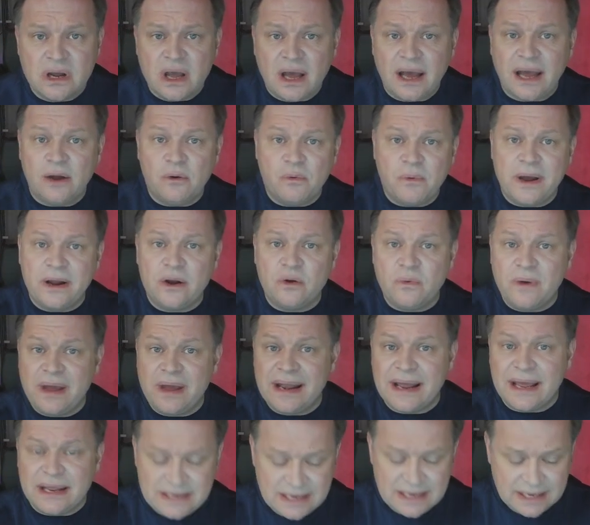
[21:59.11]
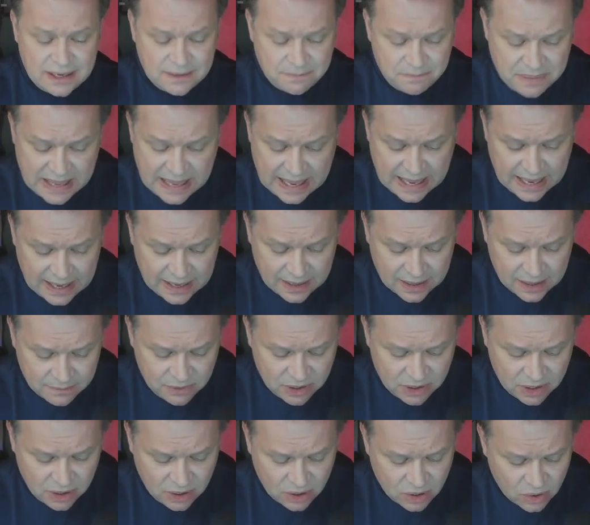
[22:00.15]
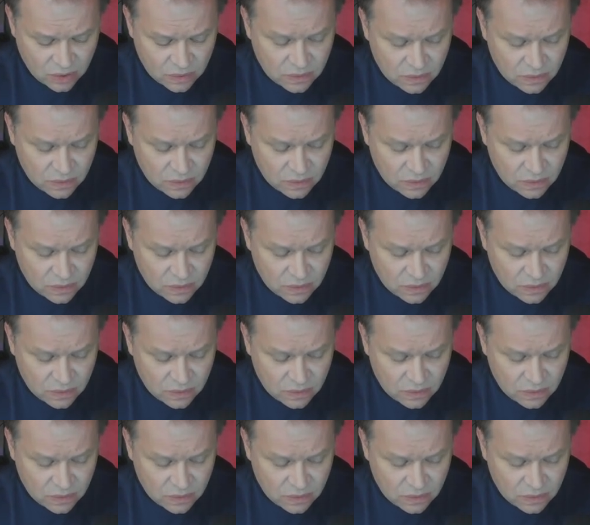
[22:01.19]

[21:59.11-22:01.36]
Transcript: I went away and I did a ping. I'm going to go